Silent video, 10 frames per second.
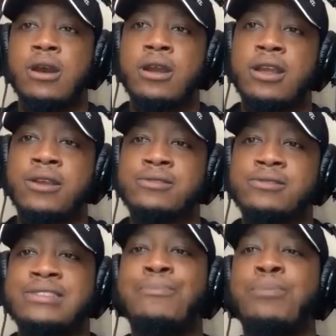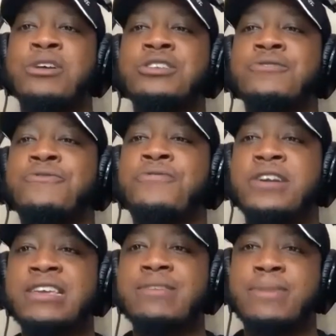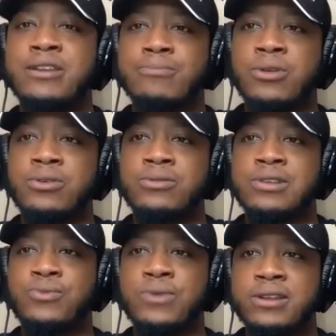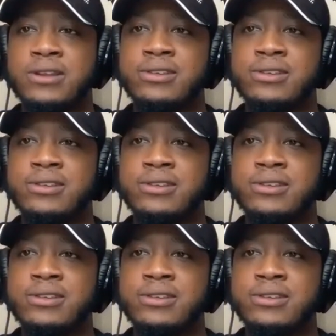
right, Aaron, stop brushing your fucking beard, bro. It's weird.